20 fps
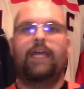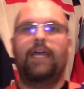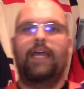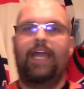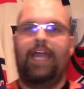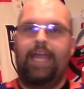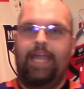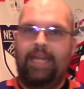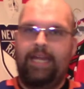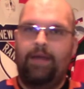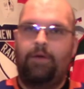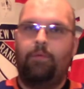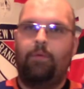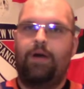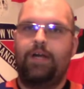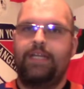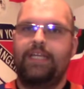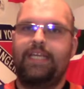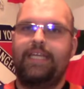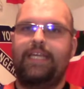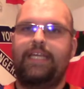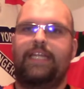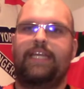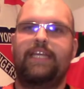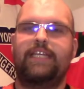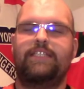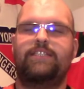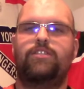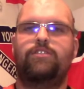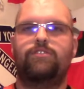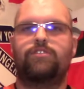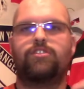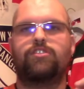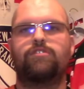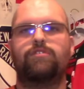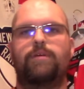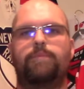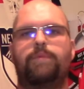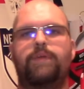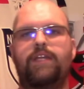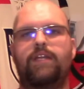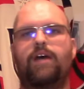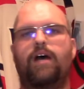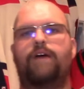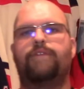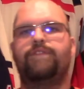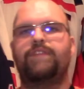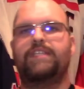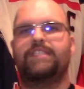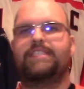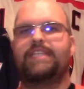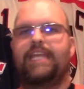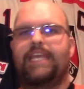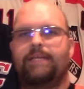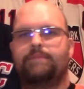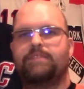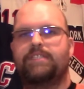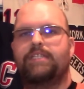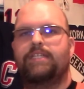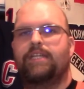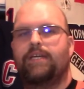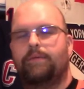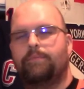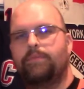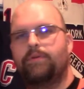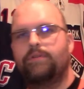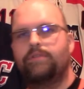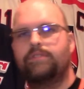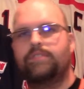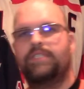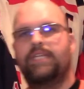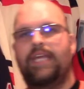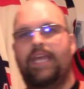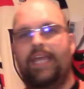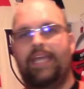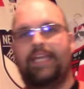and I want to get into stripping off these names and numbers